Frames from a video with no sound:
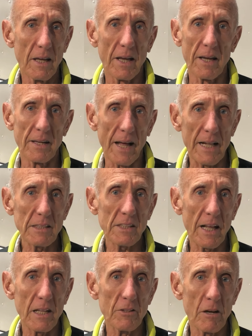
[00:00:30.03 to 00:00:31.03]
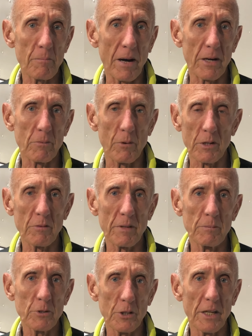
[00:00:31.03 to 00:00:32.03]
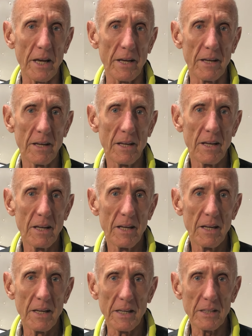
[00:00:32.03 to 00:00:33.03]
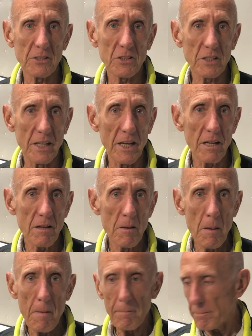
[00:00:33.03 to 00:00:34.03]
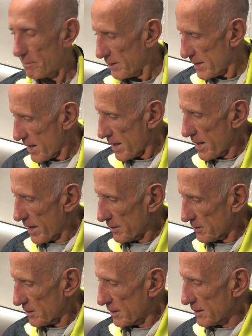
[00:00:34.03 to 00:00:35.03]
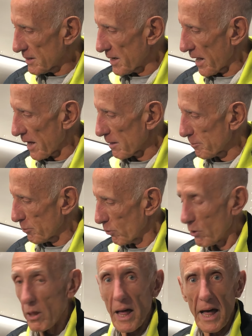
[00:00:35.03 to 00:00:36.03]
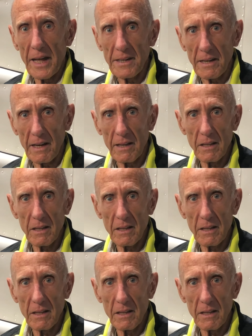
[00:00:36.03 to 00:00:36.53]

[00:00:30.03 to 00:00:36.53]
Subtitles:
And I'll tell you about one of them today. It's the BAS tail pull handle.